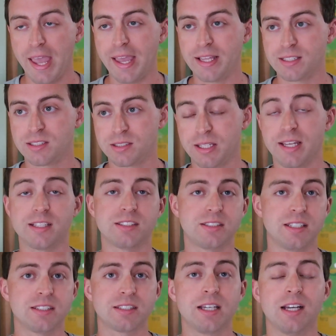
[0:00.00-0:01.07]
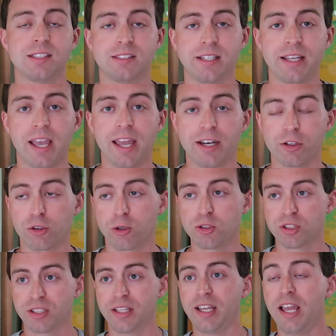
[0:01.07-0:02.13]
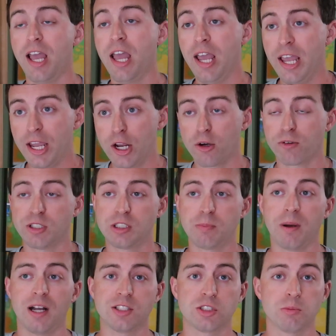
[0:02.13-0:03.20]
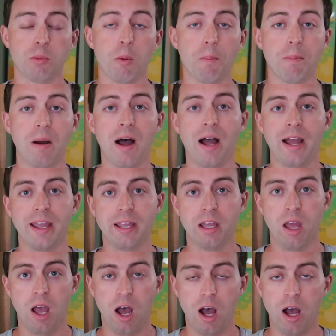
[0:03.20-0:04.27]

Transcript: It's disgusting and grossly irresponsible by